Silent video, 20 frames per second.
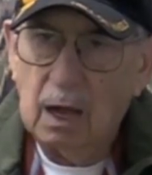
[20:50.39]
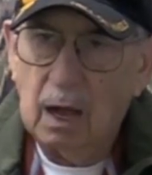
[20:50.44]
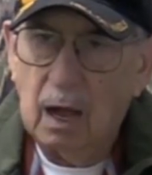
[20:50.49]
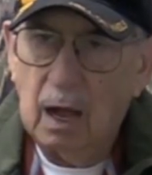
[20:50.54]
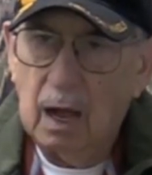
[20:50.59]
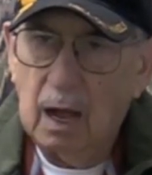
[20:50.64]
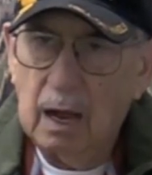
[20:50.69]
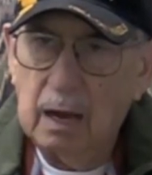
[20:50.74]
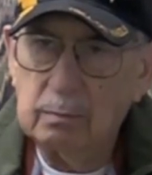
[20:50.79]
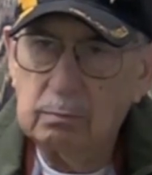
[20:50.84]

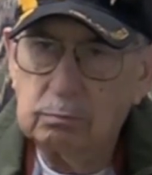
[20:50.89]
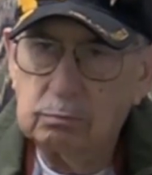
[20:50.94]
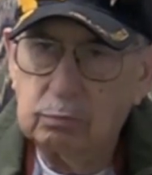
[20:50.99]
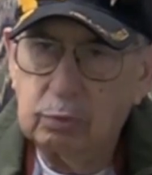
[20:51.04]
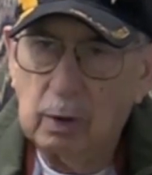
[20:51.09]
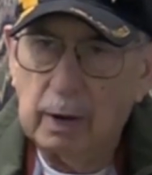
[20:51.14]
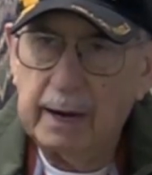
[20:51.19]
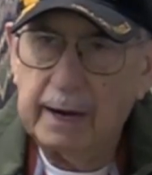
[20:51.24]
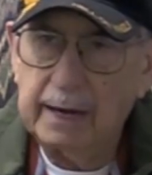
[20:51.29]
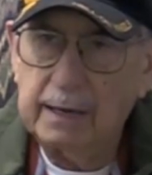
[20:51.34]
eye,
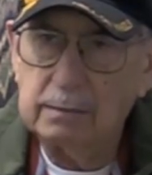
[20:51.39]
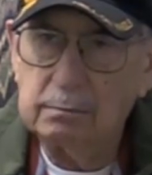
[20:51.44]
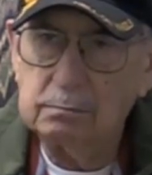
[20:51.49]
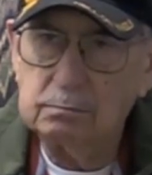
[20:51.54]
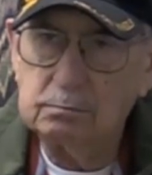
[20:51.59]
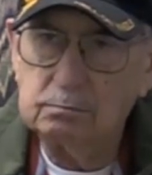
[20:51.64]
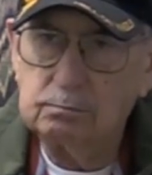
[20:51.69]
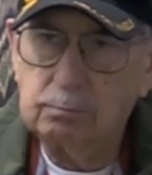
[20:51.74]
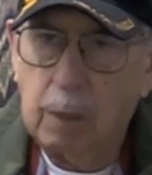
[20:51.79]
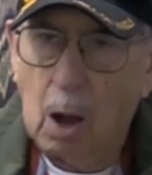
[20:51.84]

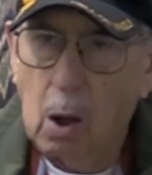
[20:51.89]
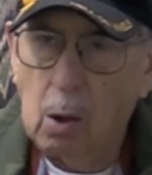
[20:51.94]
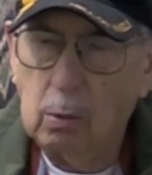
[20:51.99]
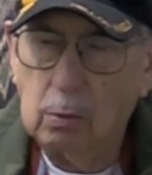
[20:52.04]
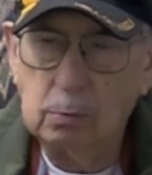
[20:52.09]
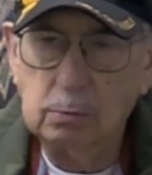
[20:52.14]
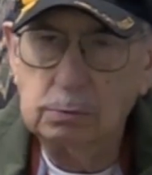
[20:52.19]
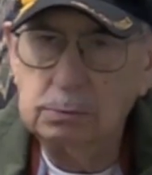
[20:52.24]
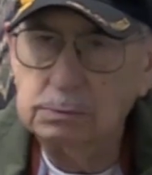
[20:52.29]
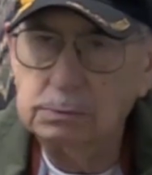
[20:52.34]
brain,
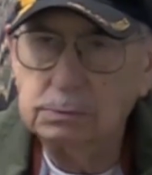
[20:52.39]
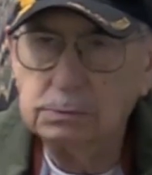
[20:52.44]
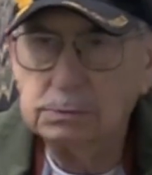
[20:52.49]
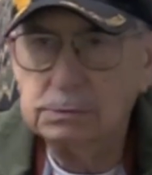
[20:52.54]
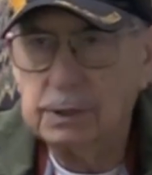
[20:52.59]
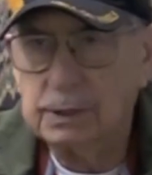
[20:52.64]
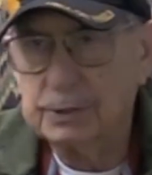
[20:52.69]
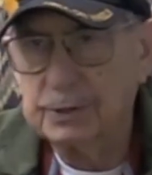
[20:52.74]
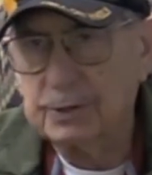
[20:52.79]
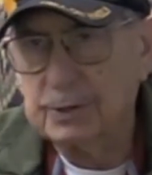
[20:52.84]
bone,
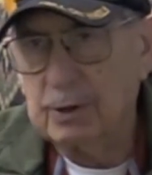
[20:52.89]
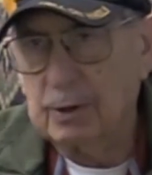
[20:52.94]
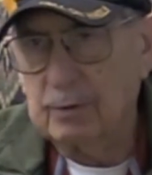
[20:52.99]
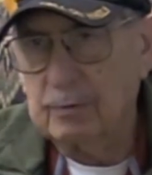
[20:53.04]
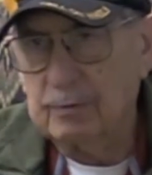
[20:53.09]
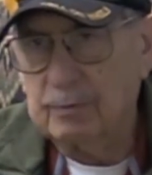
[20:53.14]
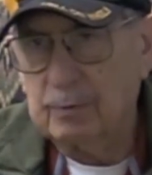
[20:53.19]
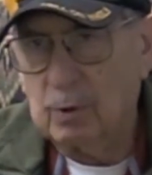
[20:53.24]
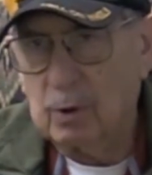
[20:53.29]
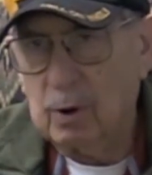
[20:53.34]
and
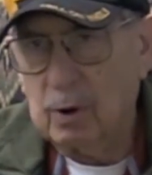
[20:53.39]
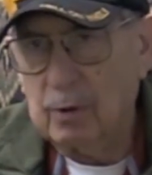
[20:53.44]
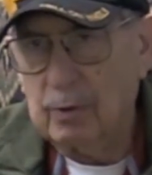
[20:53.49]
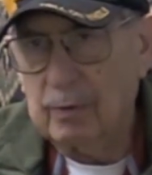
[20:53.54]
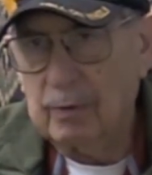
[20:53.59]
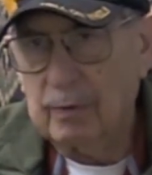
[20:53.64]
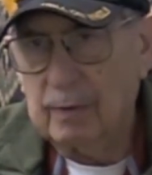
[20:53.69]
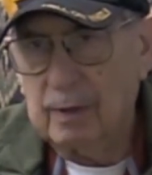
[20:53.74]
so forth.